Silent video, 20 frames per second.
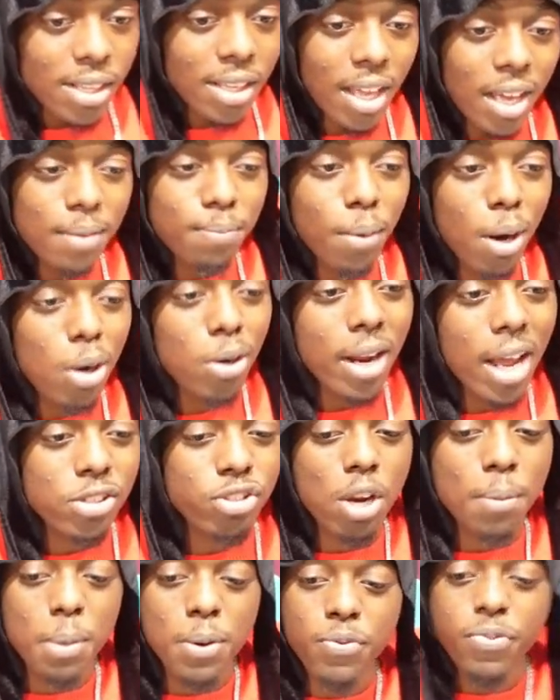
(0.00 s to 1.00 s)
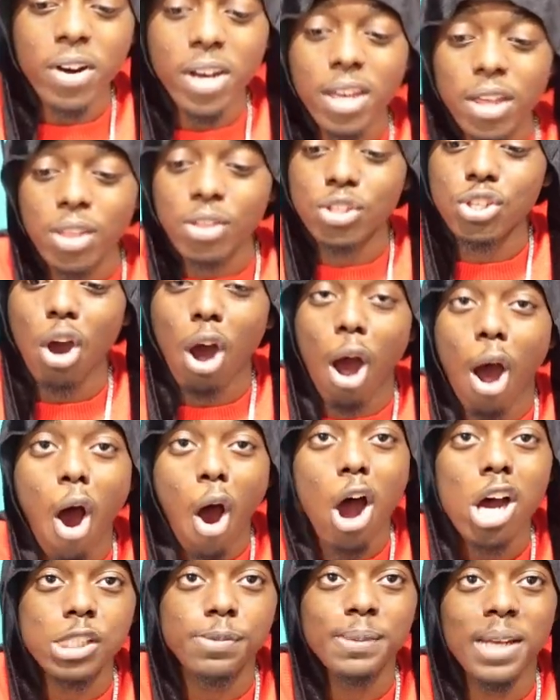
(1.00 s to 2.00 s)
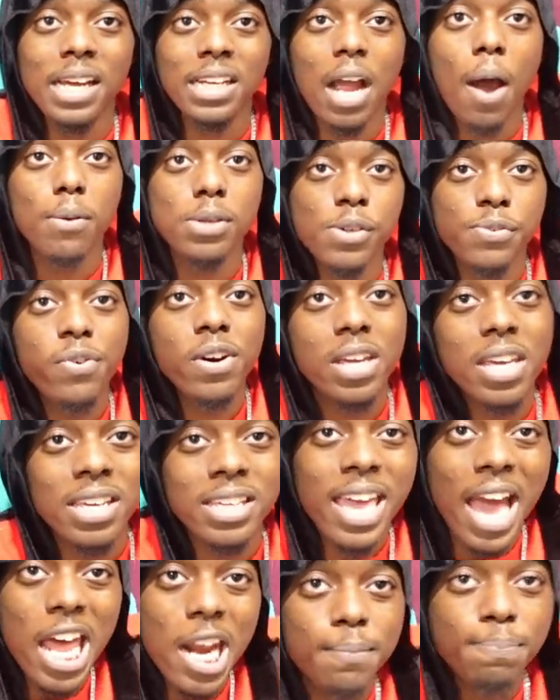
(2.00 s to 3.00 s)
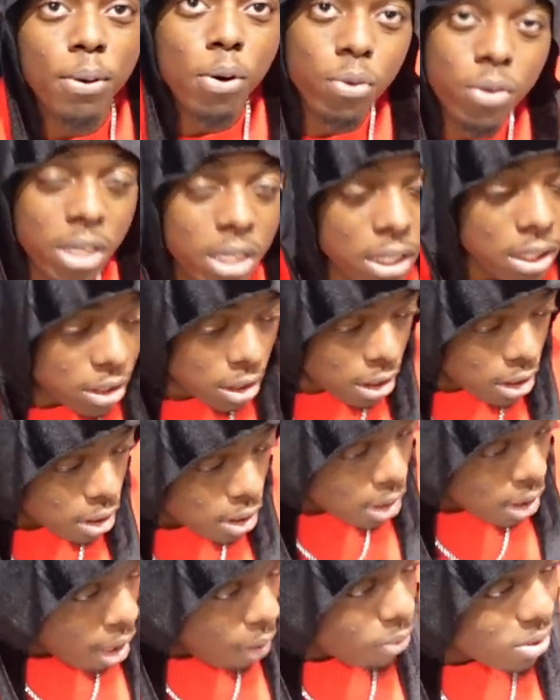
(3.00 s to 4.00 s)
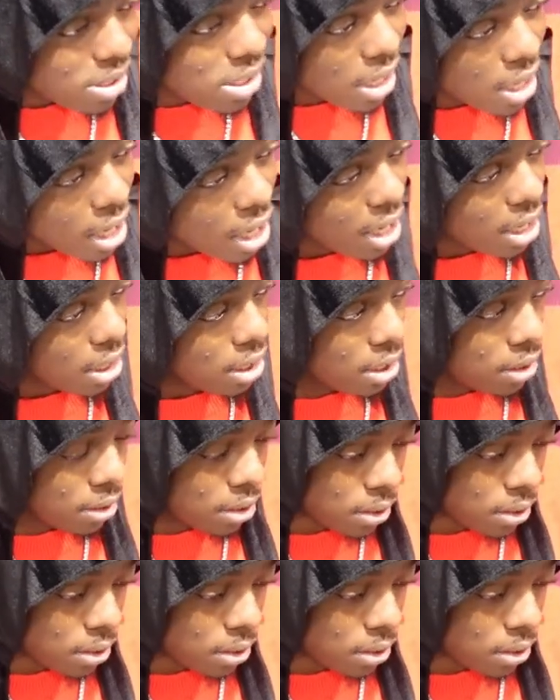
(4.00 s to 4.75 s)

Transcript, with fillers: Like, bro, that treadmill fucking tossed me like I was a fucking catapult, nigga. I was done.